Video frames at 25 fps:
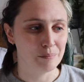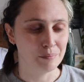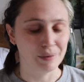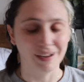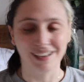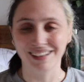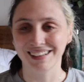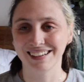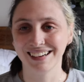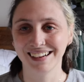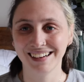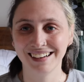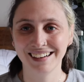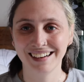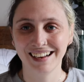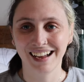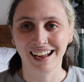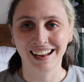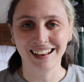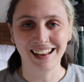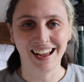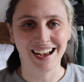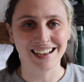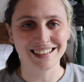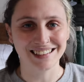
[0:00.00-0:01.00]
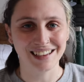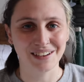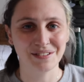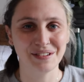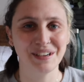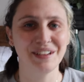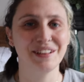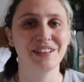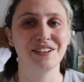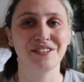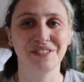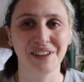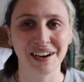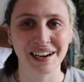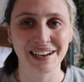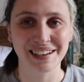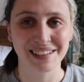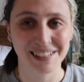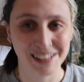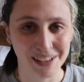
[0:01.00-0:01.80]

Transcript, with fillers: but alas, I was on the train,